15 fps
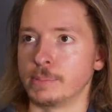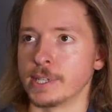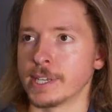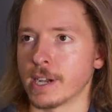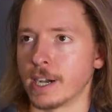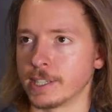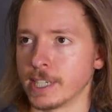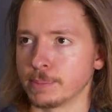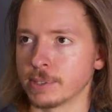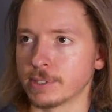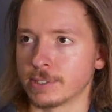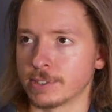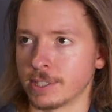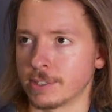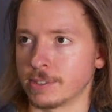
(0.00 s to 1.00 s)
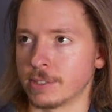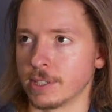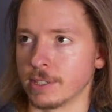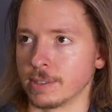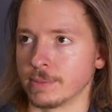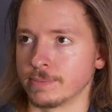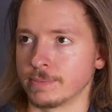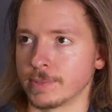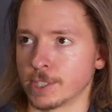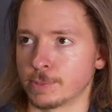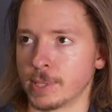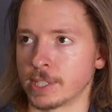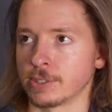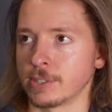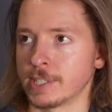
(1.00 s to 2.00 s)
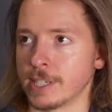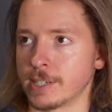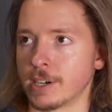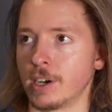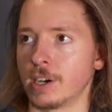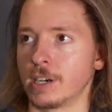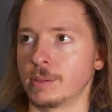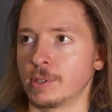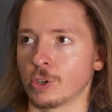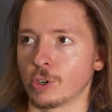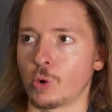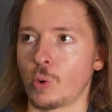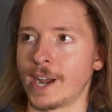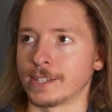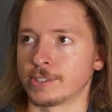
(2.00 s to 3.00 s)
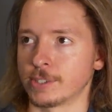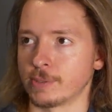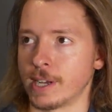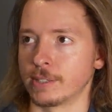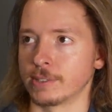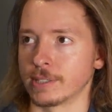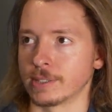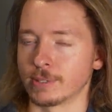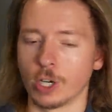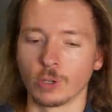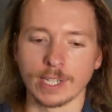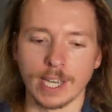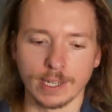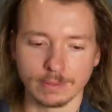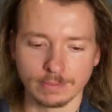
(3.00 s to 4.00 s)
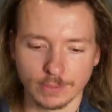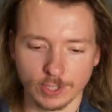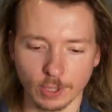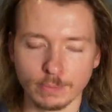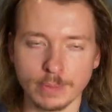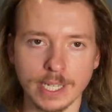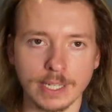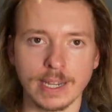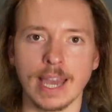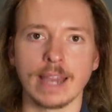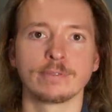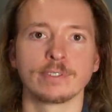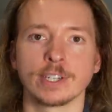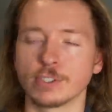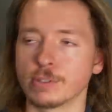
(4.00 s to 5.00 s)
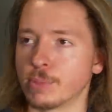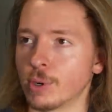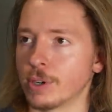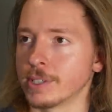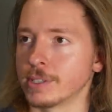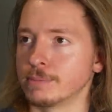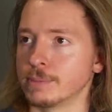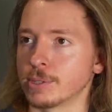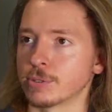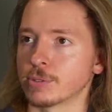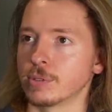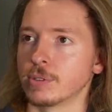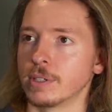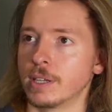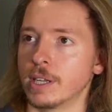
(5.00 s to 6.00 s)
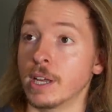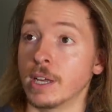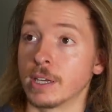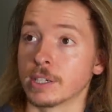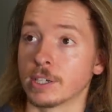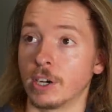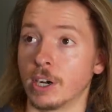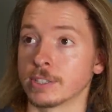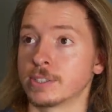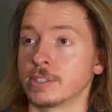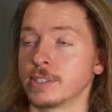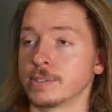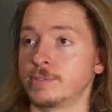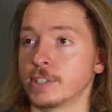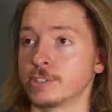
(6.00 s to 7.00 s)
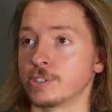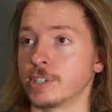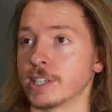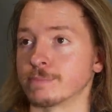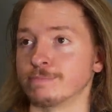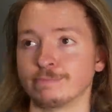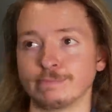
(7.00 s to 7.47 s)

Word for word: Being unable to sit still, especially in calm or quiet surroundings. Okay, so me and every other boy in middle school, constantly fidgeting.